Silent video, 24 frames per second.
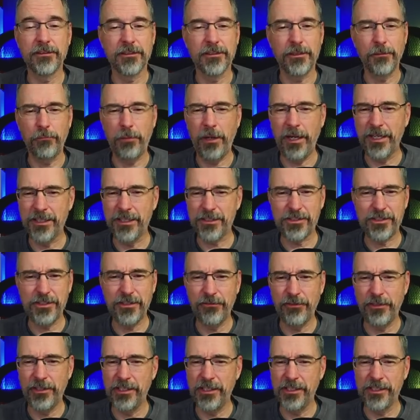The
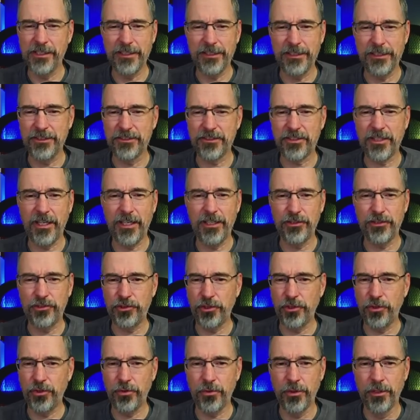positivity that these guys
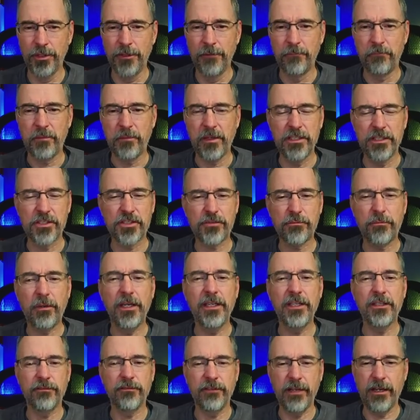show, in
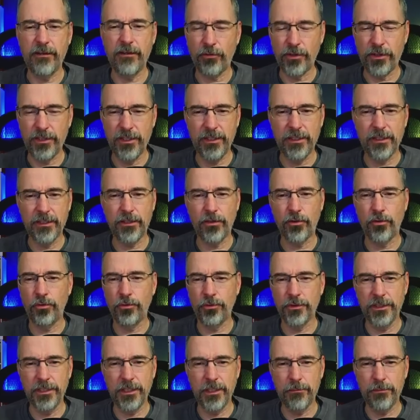spite of everything that they're
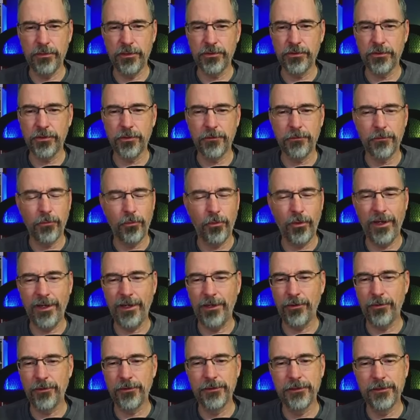holding up under,
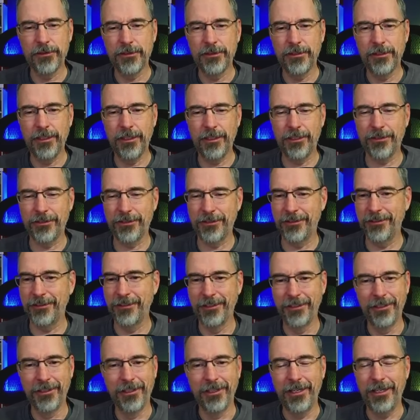wow.
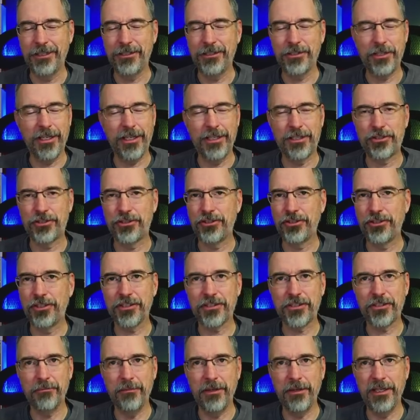It's
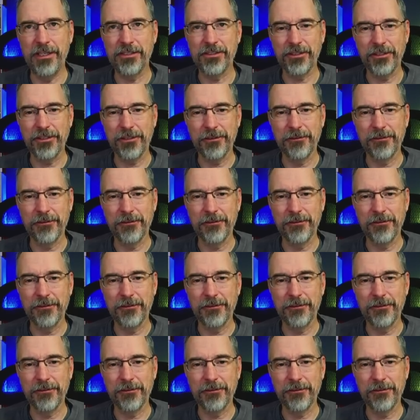just amazing.